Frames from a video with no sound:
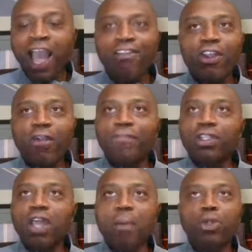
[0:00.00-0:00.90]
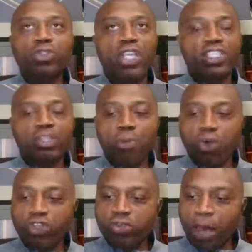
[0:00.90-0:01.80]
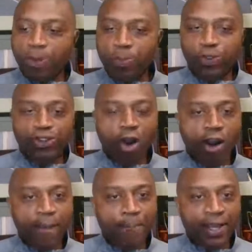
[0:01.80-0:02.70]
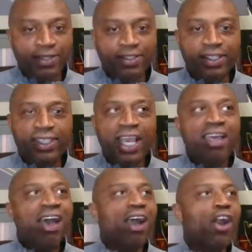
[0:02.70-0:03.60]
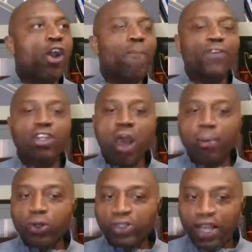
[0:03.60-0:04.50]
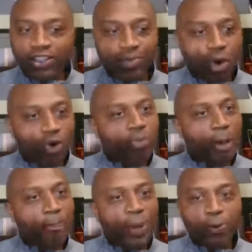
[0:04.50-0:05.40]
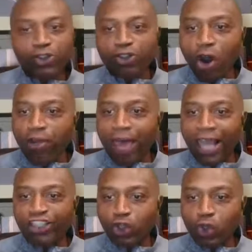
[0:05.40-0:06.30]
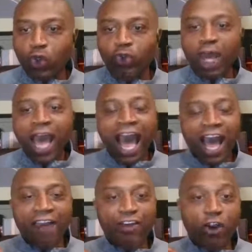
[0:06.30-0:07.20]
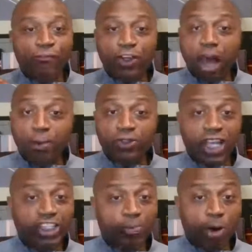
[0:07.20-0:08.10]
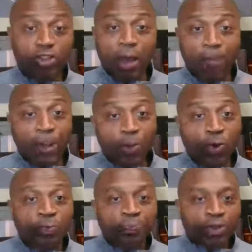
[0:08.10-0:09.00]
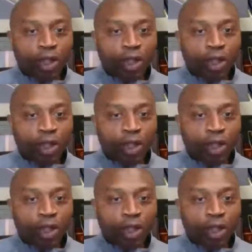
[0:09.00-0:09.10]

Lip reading: I've heard phenomenal testimonies about people starting businesses. I heard phenomenal testimonies about people starting back schools. I heard phenomenal testimonies about people